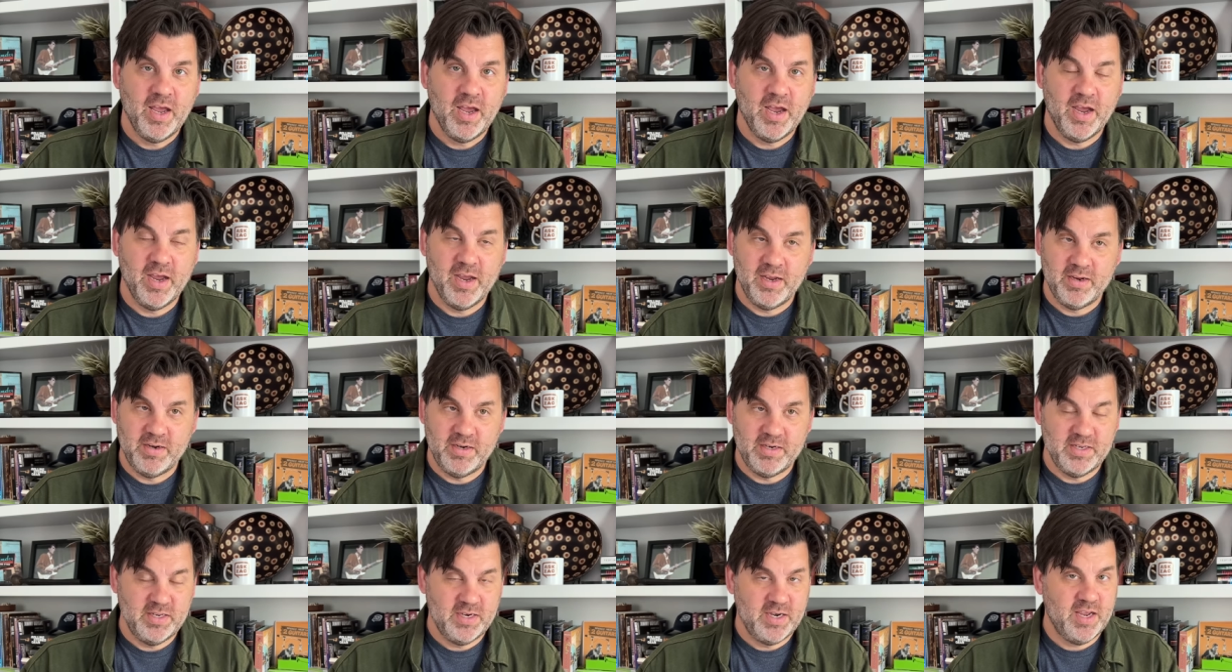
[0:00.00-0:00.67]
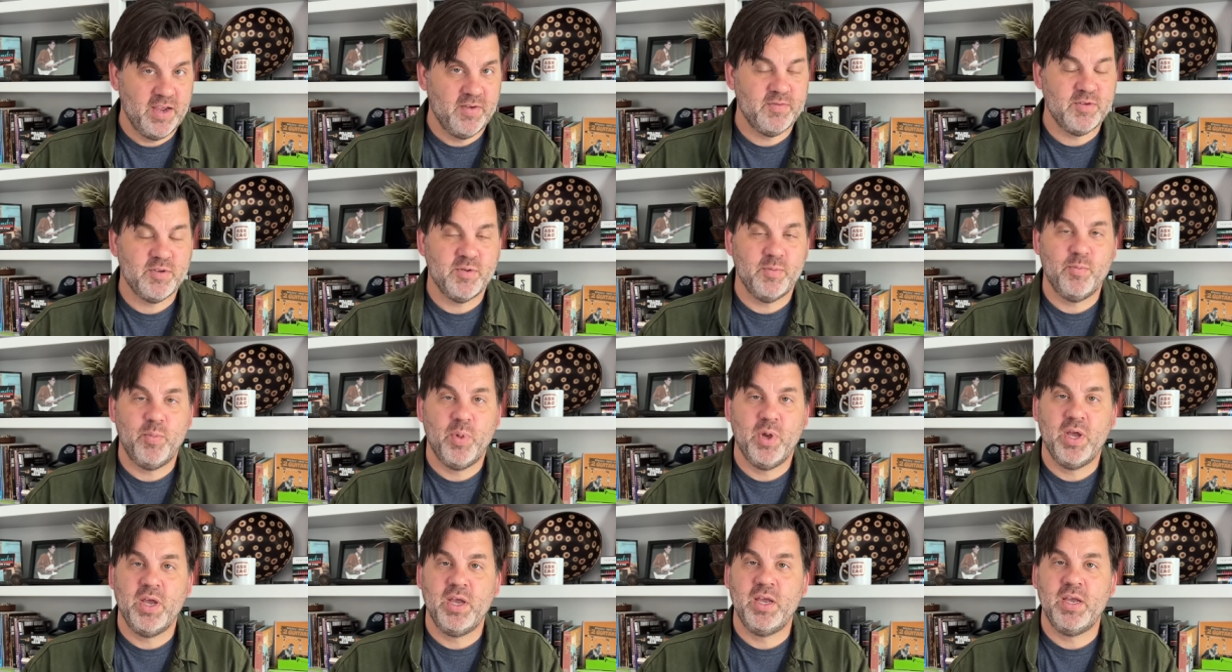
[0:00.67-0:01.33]
I did have some
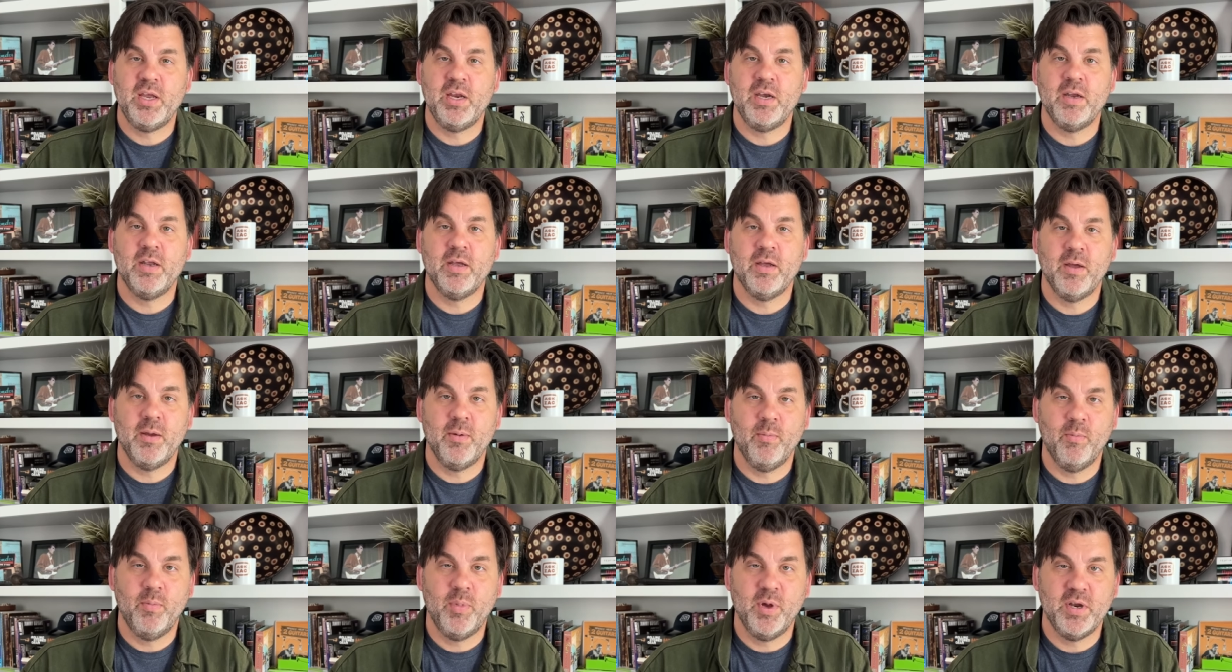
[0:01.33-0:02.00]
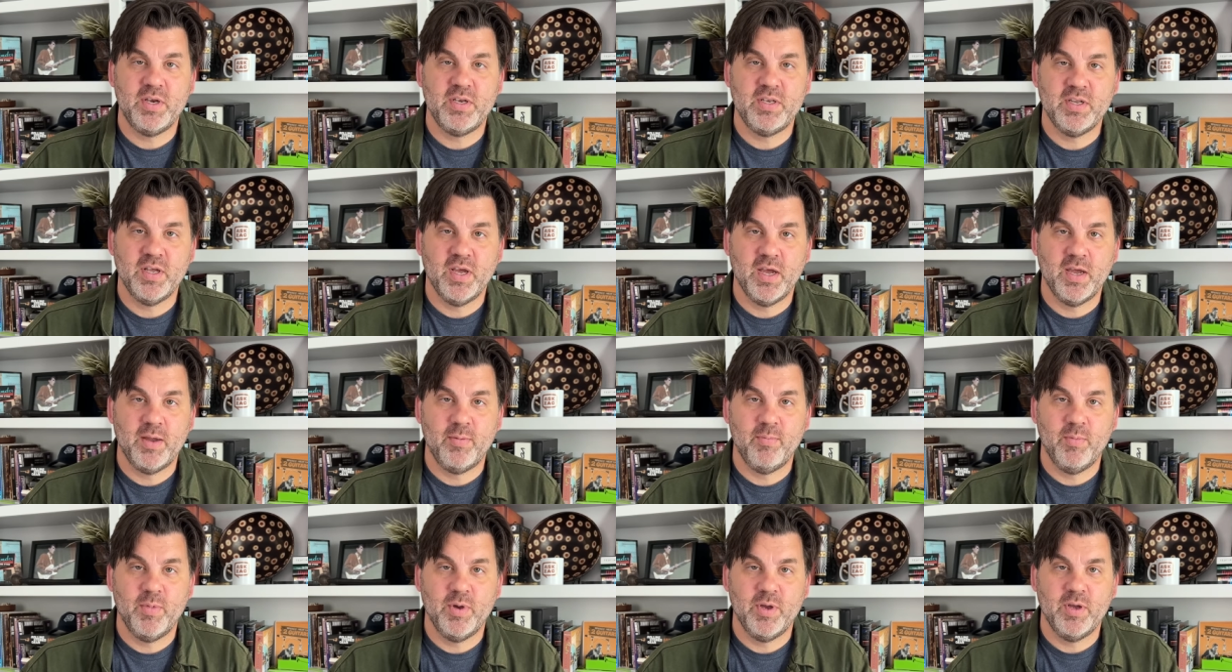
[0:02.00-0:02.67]
pain, but
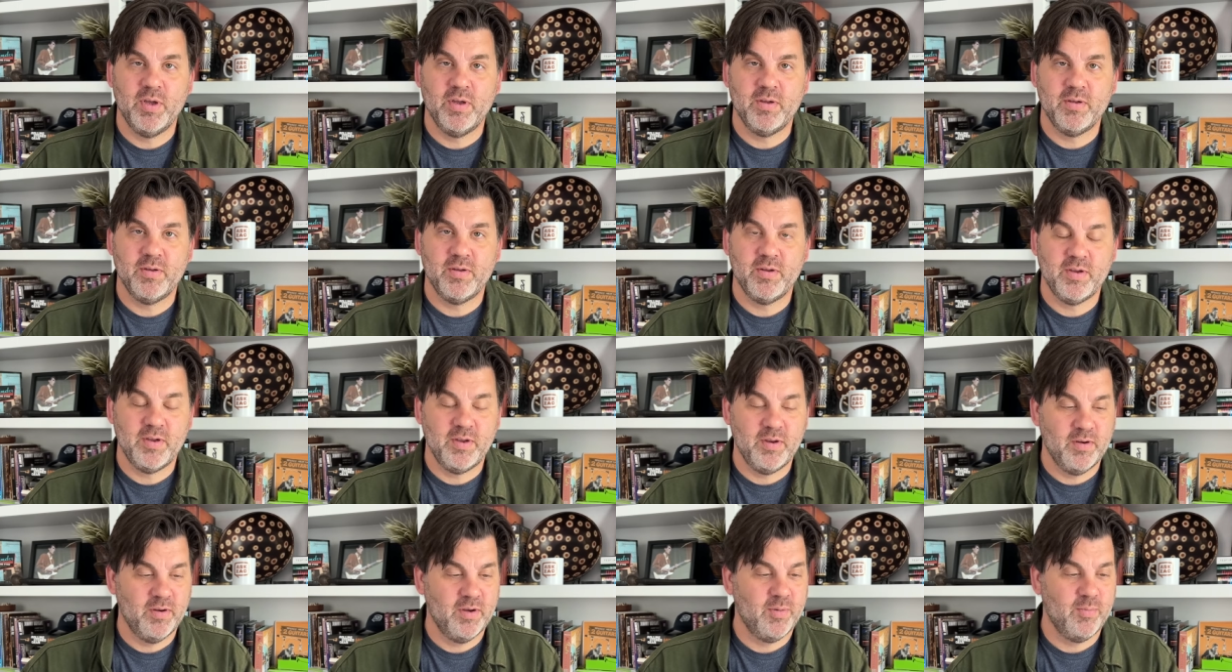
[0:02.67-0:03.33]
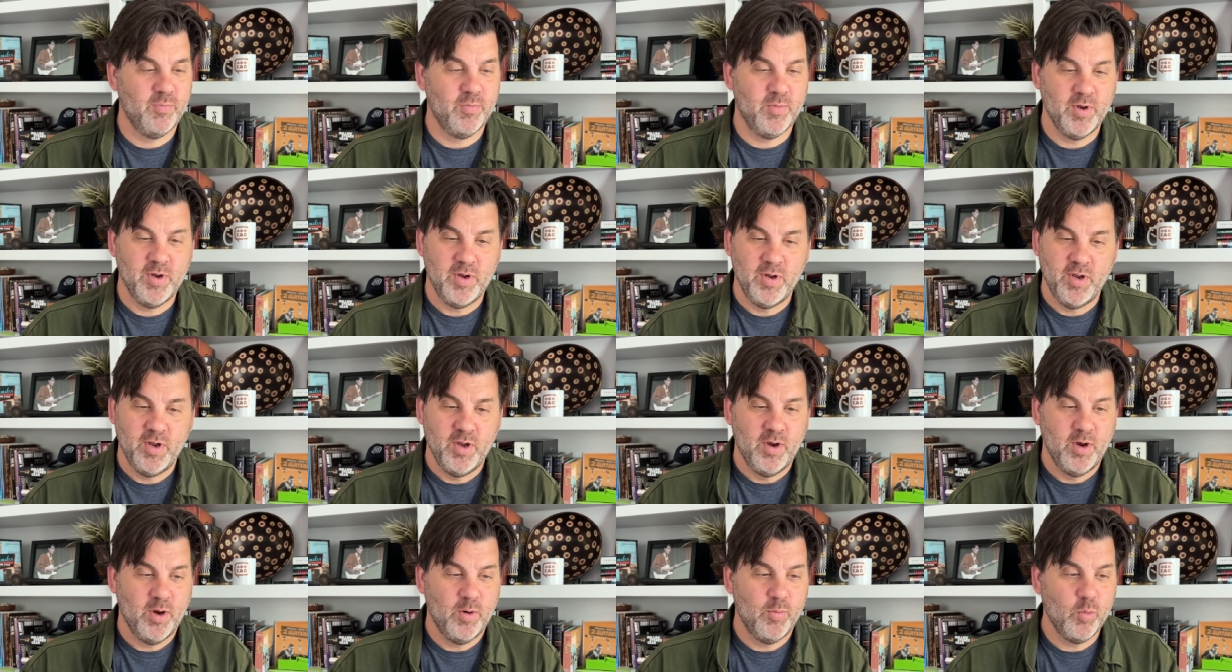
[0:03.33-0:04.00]
I'm uh, you know I'm
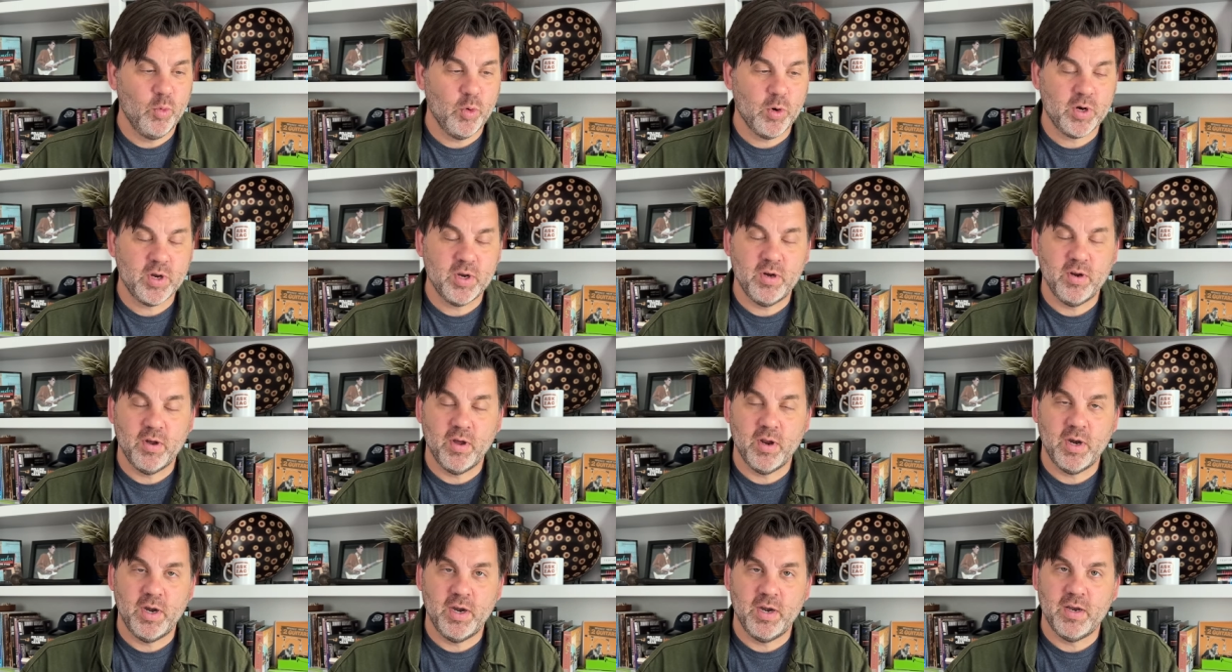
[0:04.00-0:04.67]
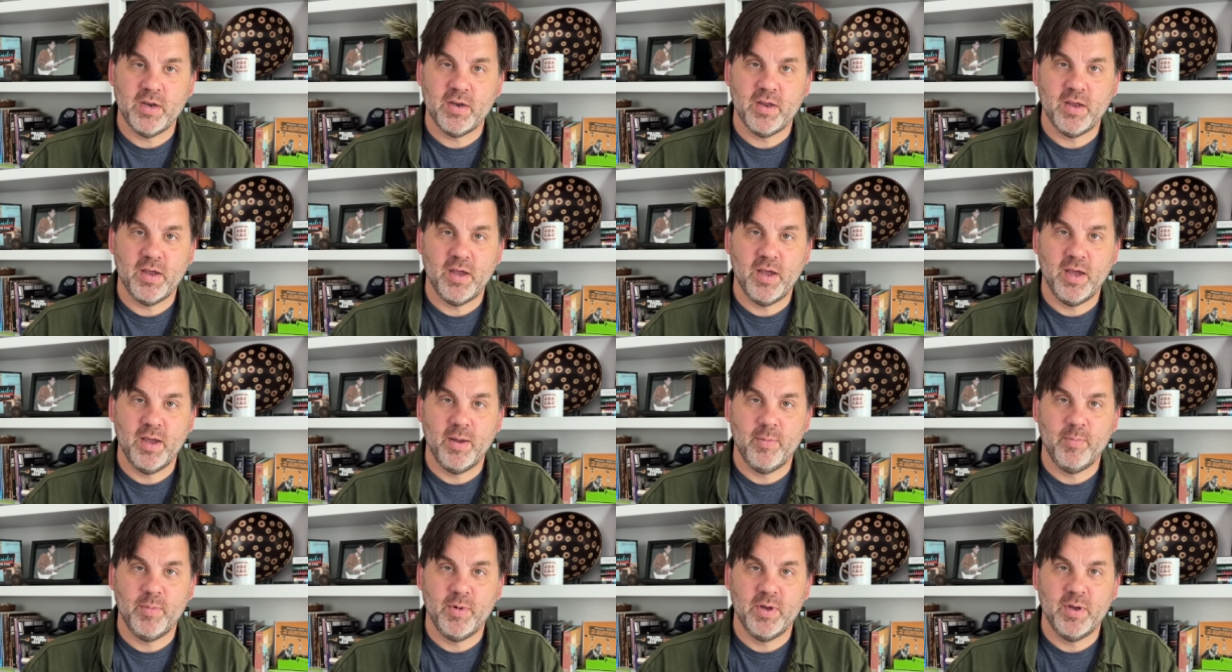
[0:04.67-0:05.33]
working on it.
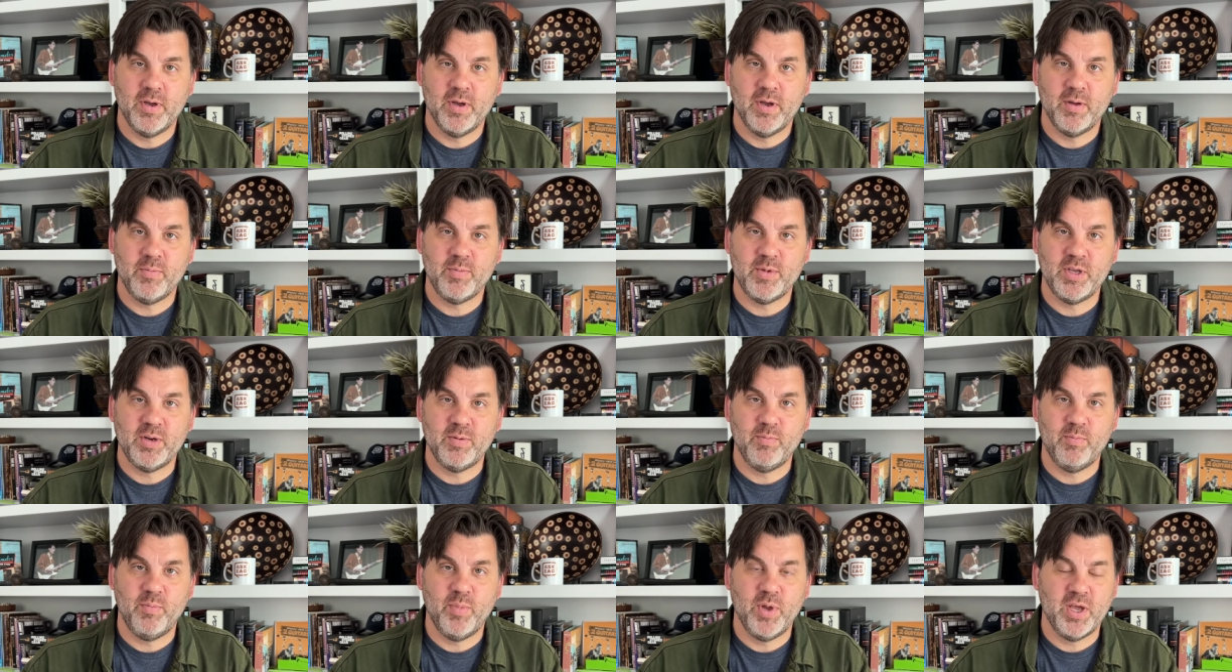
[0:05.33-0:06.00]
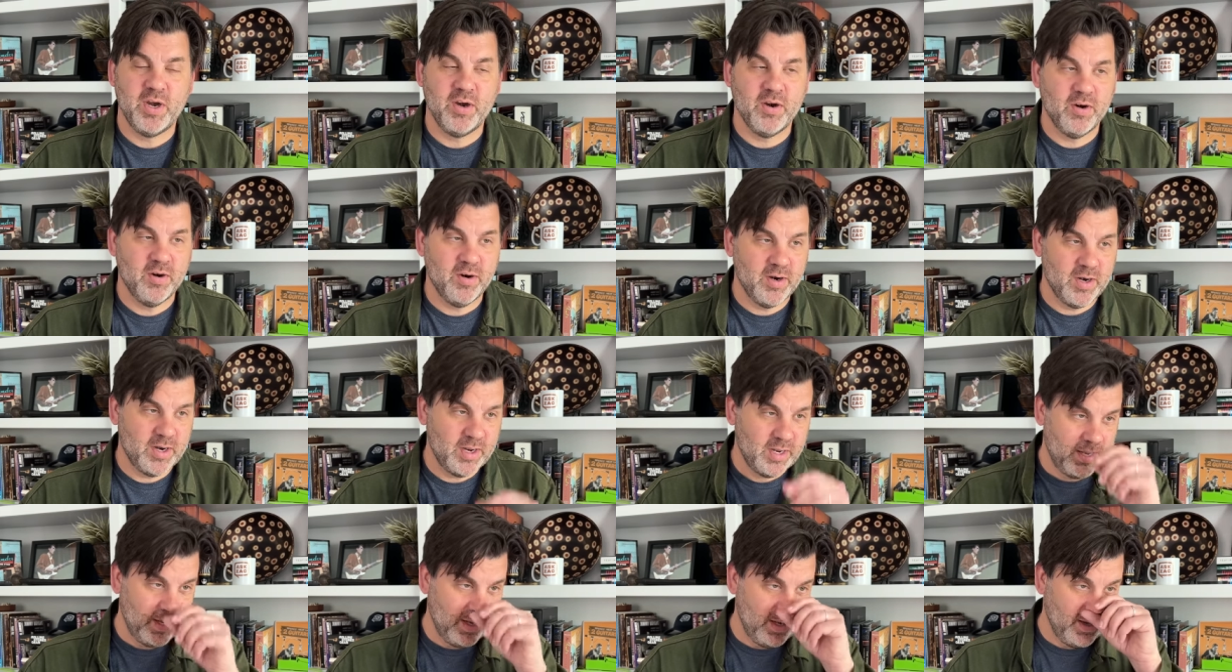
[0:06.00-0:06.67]
I'm uh, I'm getting better,
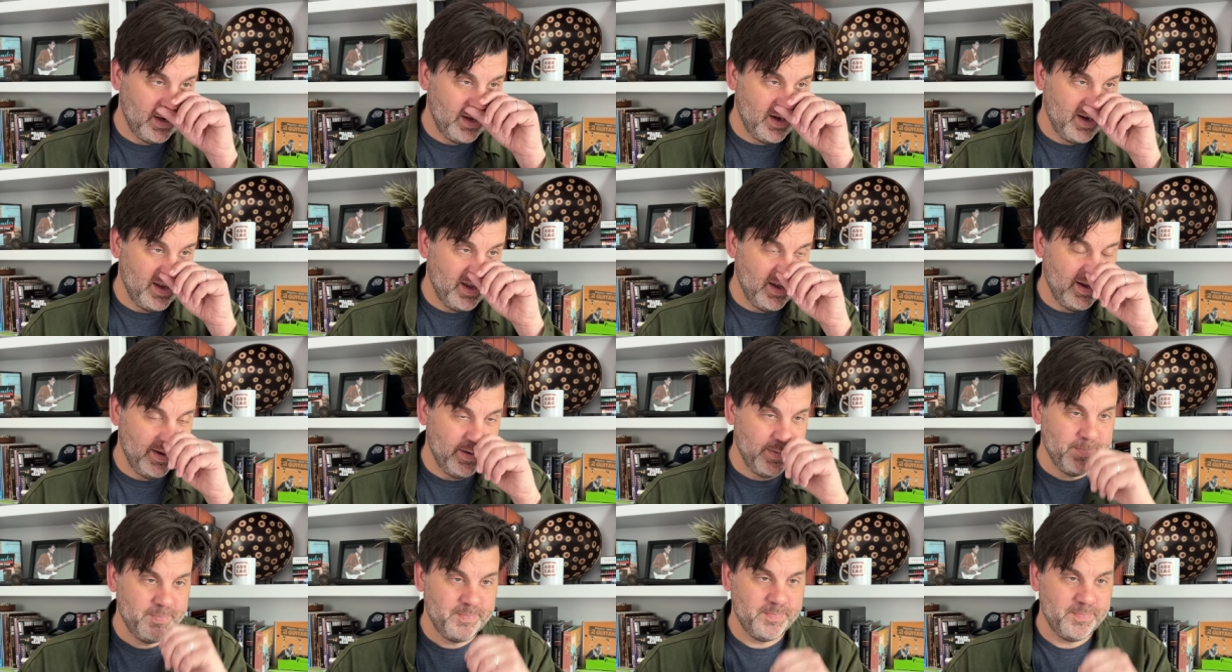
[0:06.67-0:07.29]
and uh,